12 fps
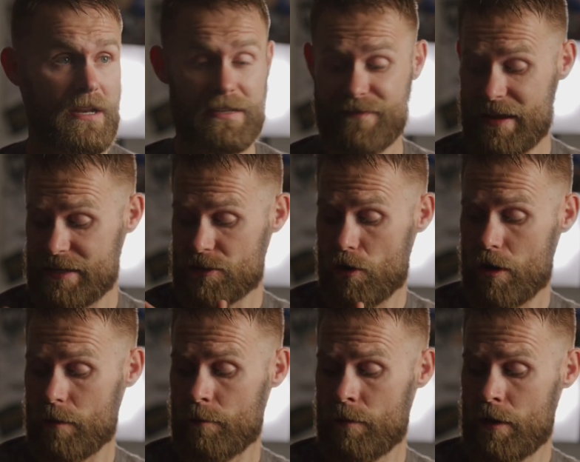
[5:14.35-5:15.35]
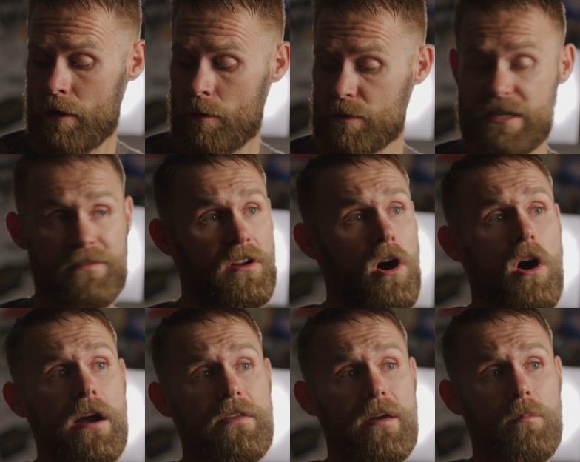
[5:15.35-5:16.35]
In fact, his arm was even
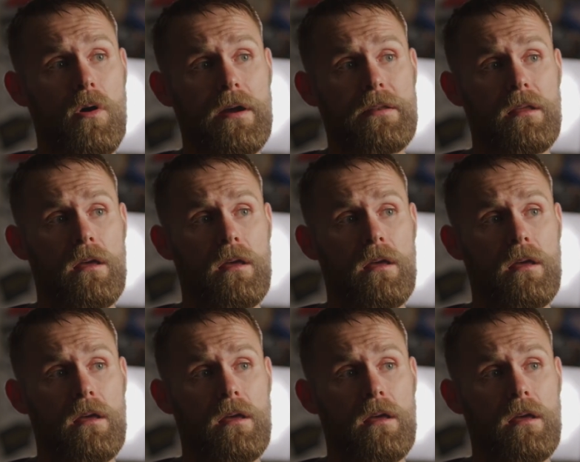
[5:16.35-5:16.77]
higher than mine.